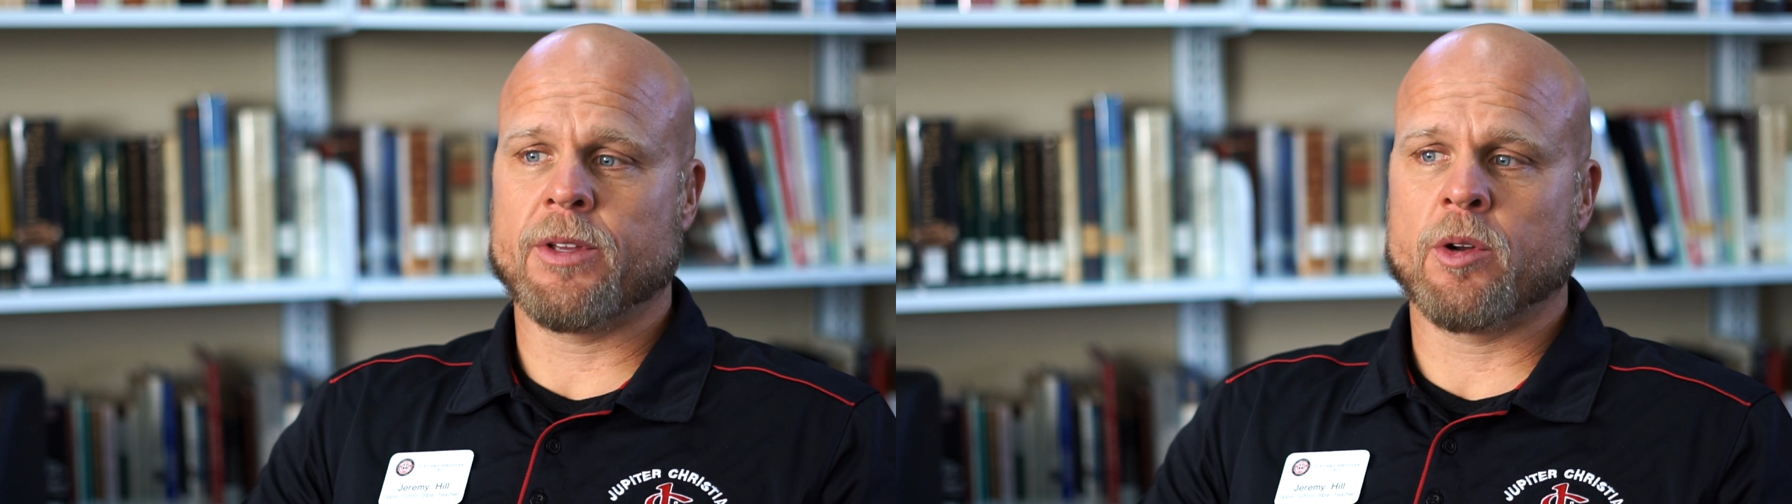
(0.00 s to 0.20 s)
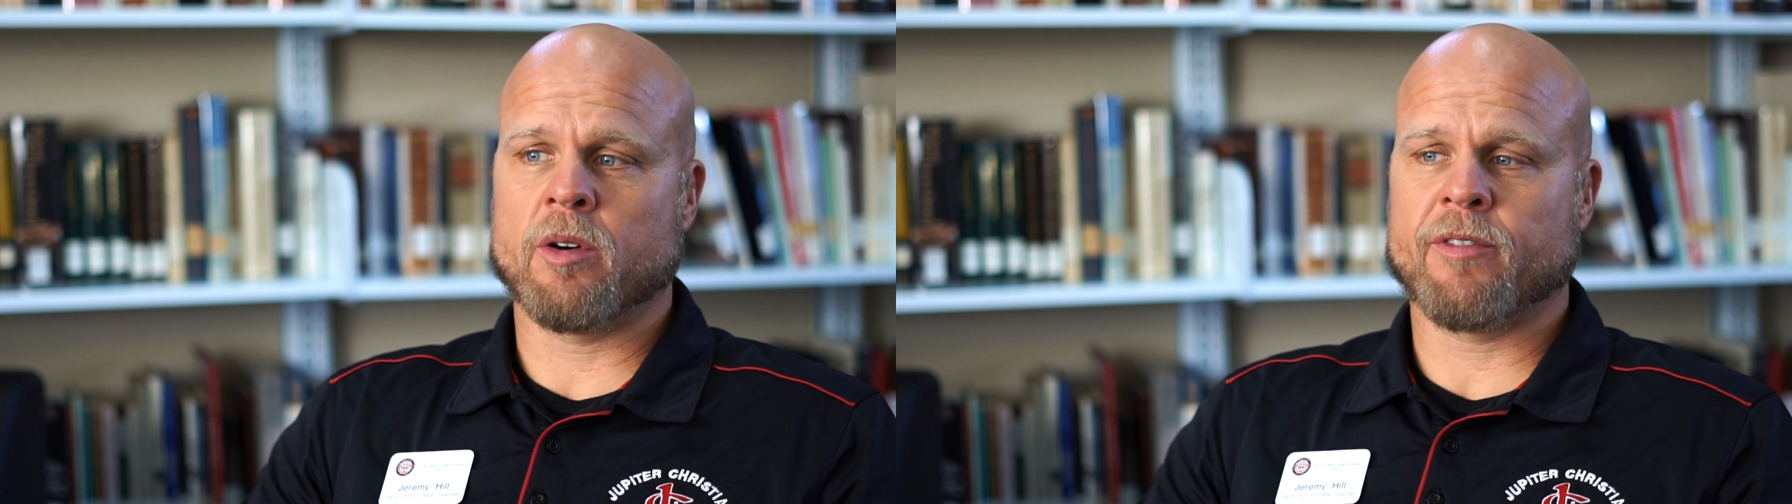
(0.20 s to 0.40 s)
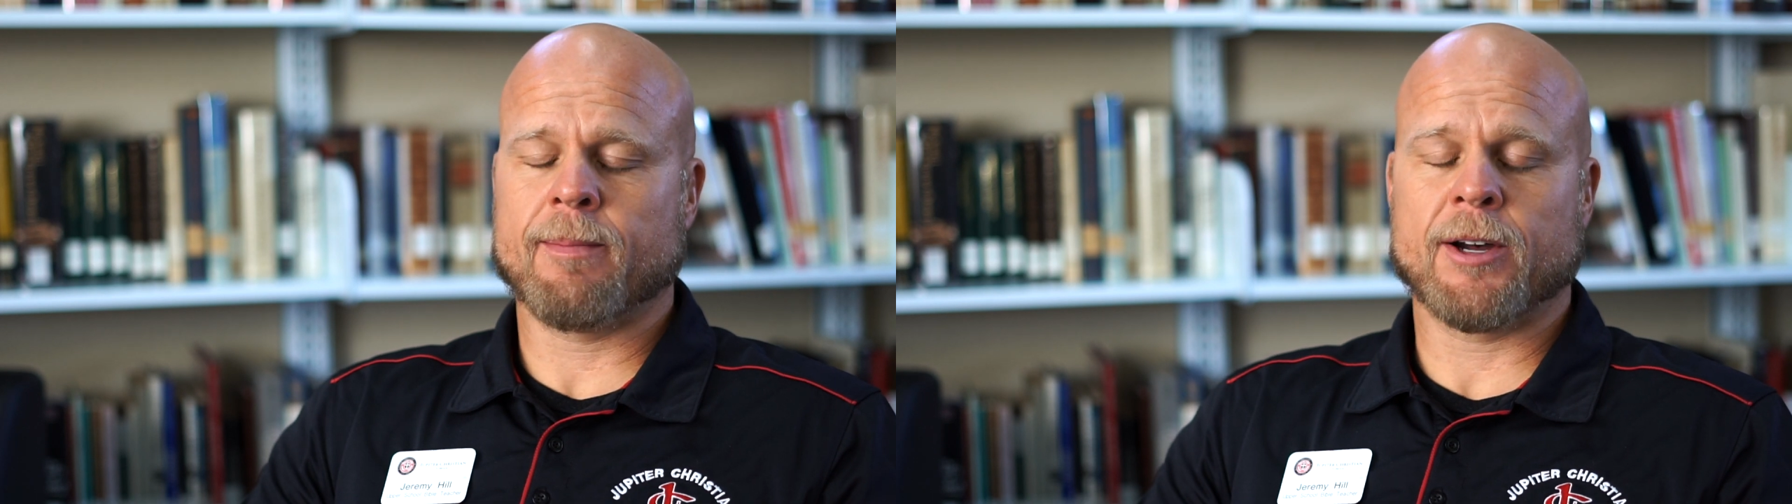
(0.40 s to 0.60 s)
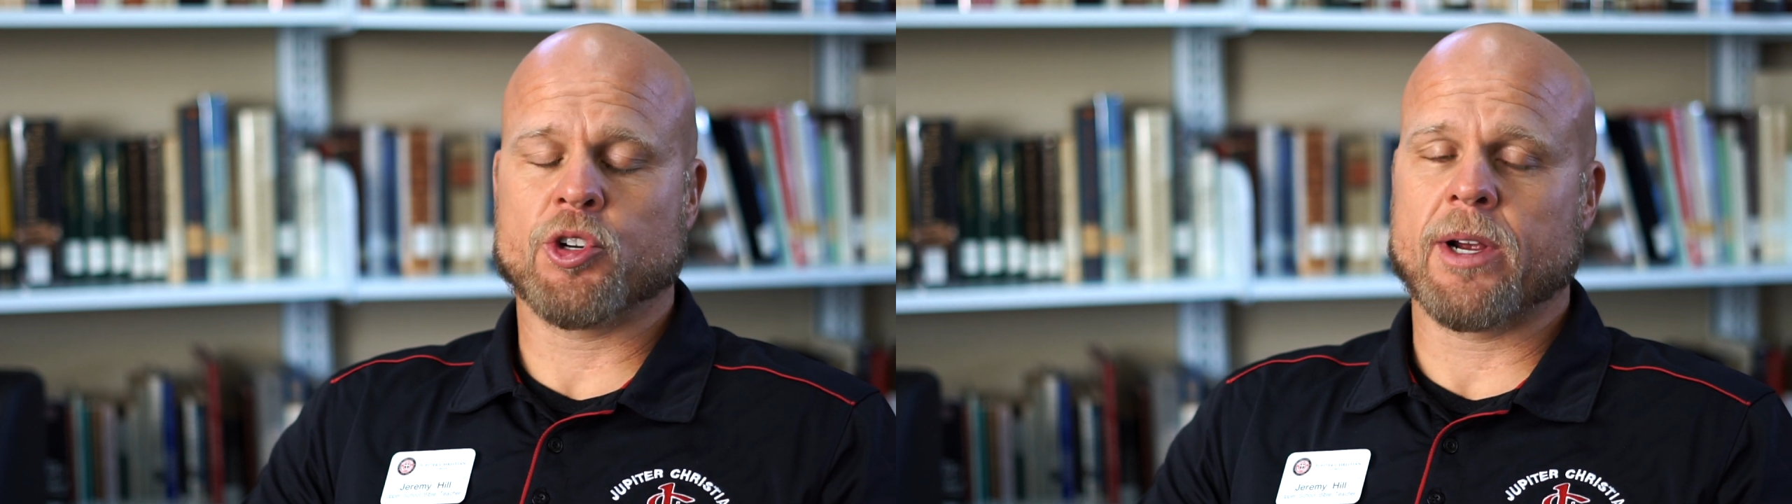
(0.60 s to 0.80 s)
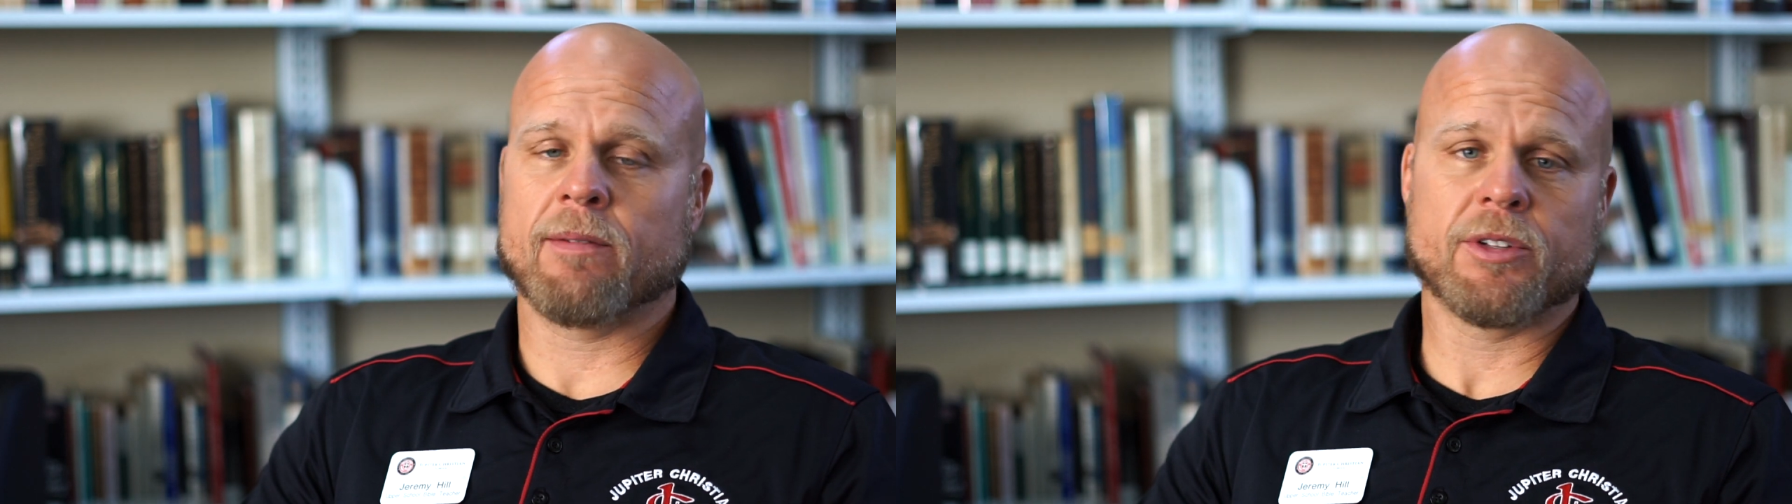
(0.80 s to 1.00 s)
if I'm out
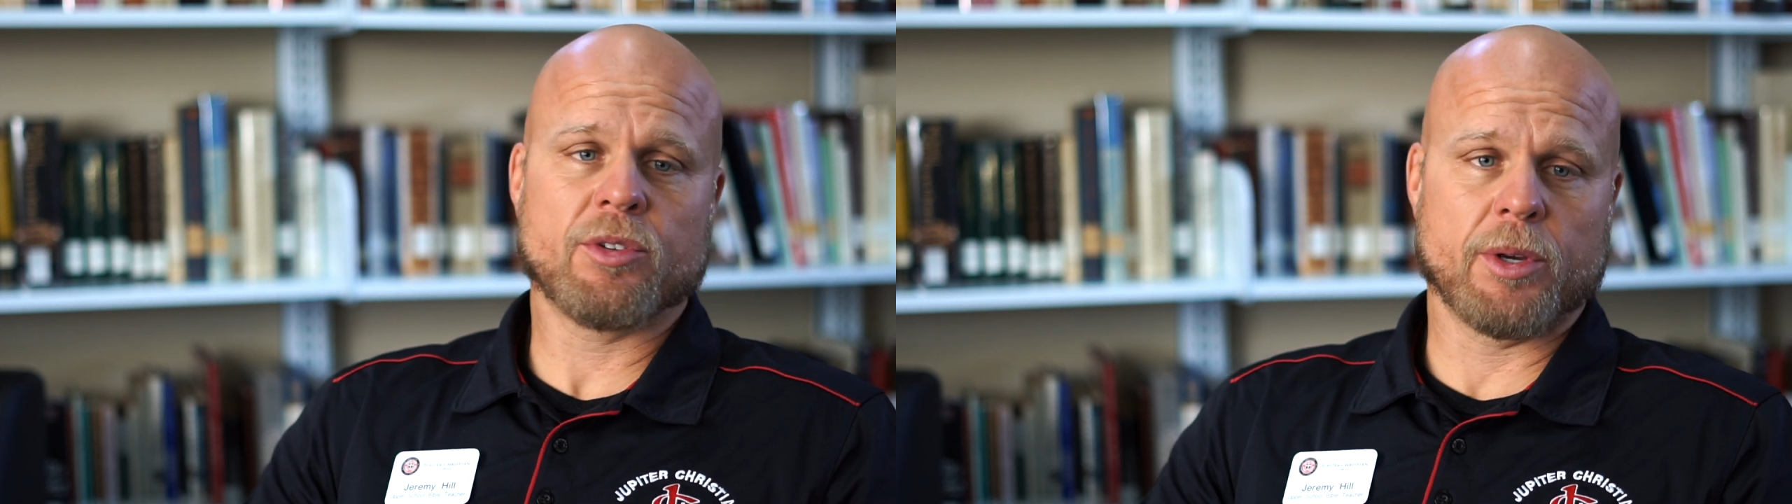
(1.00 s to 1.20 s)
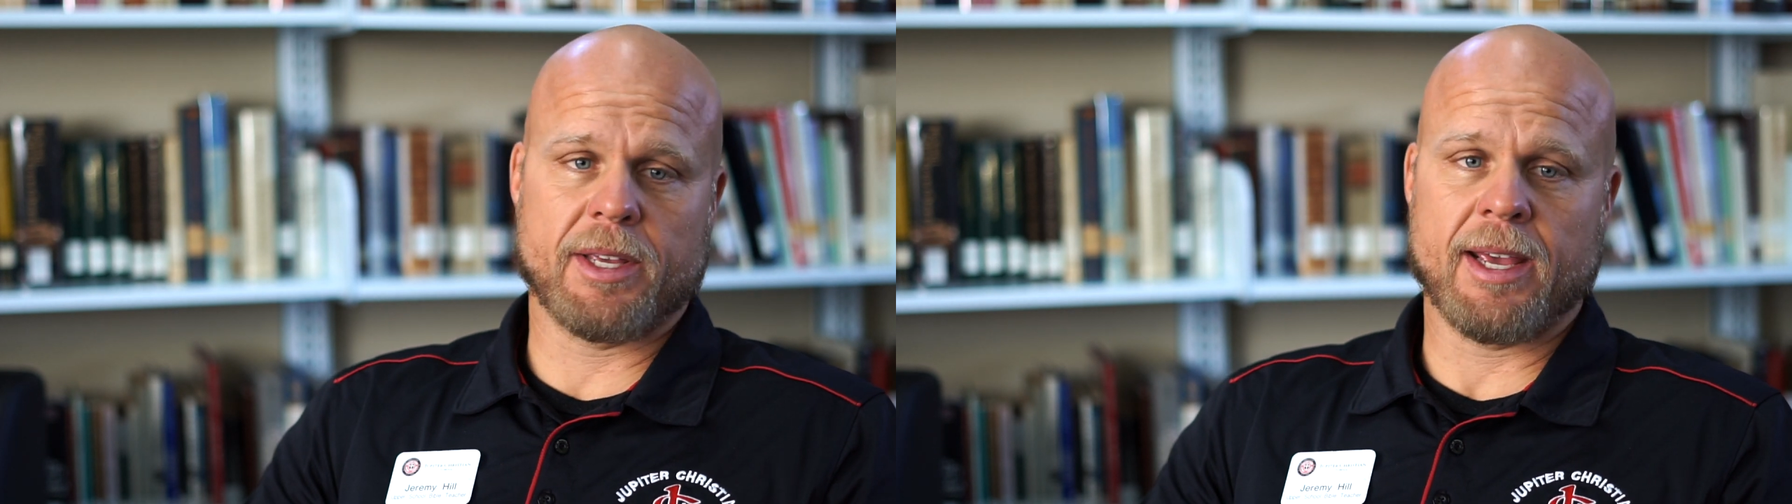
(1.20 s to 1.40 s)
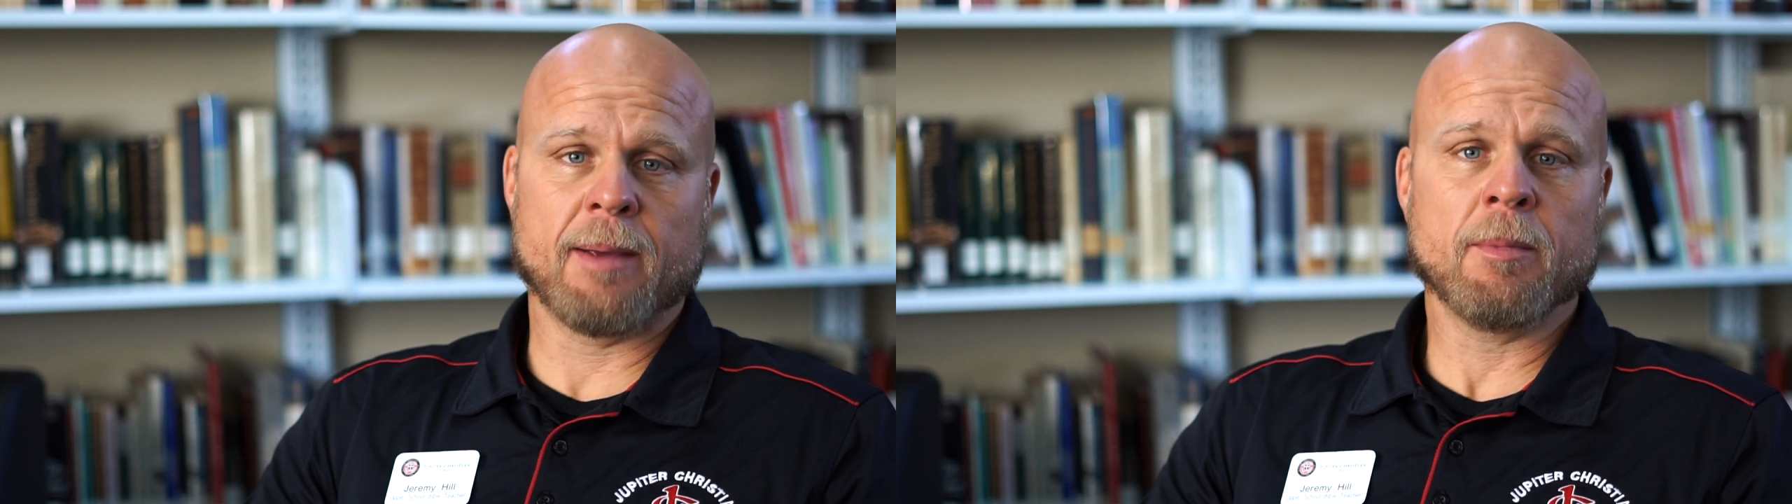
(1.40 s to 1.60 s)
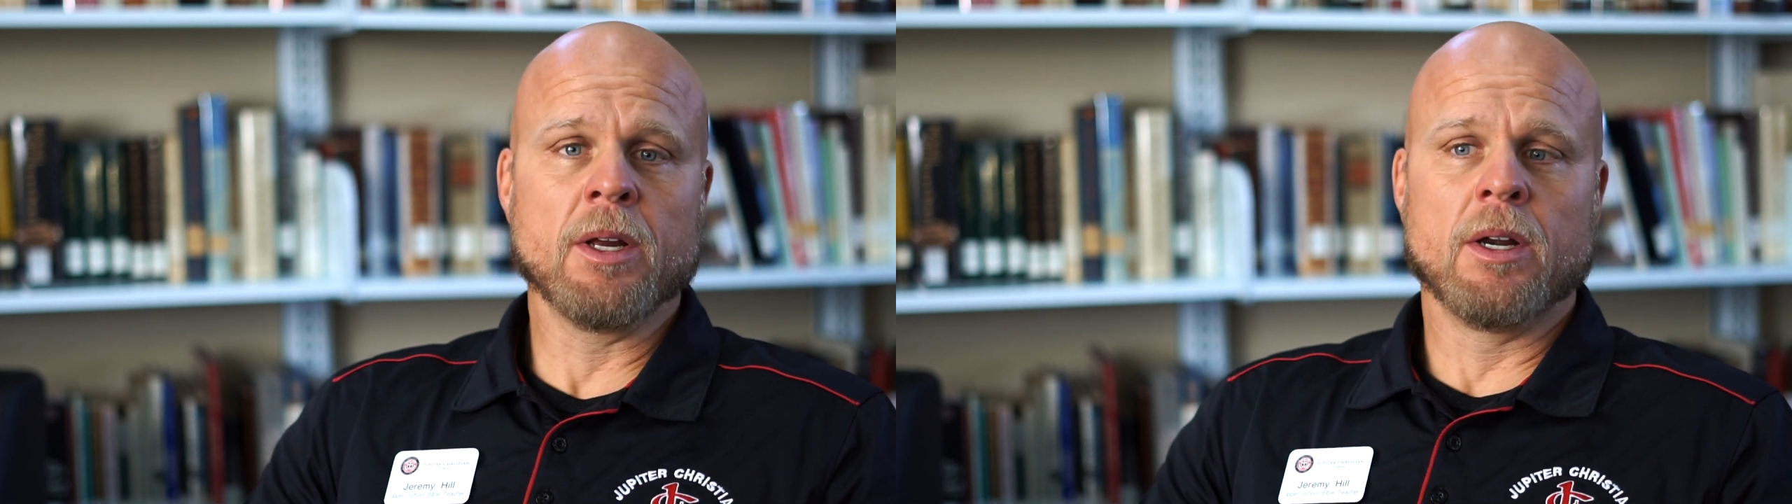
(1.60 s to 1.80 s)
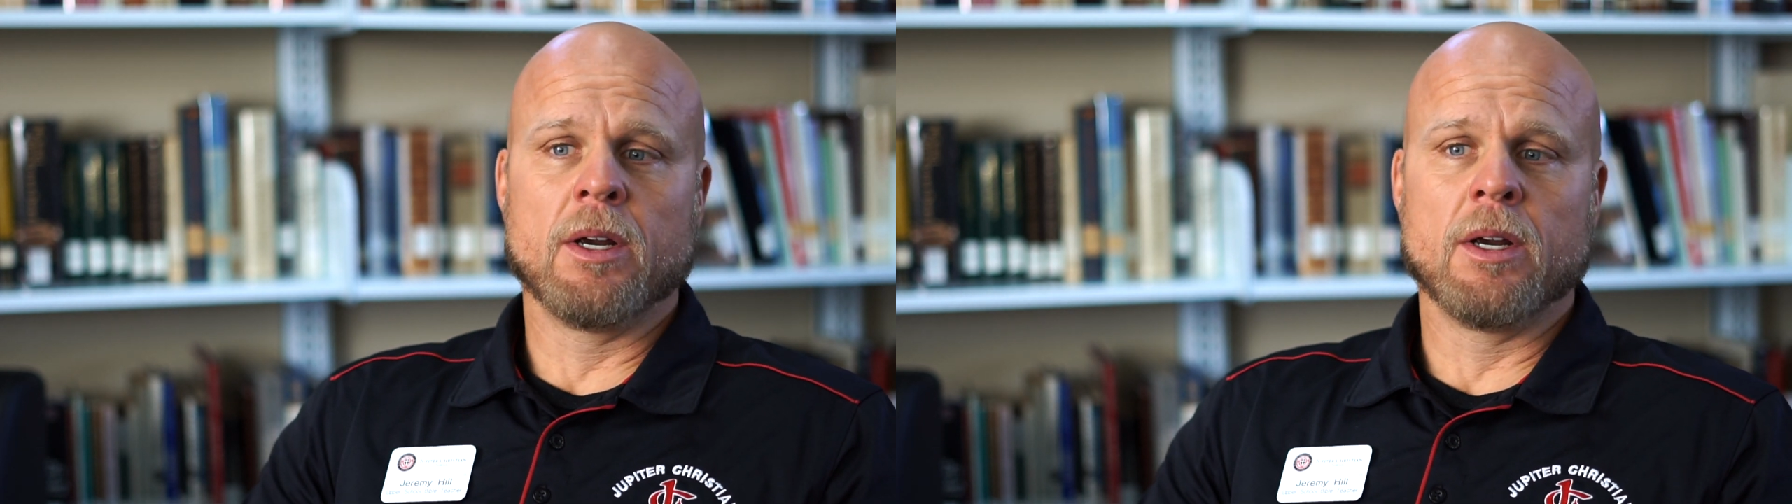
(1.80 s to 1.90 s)
traveling to a game.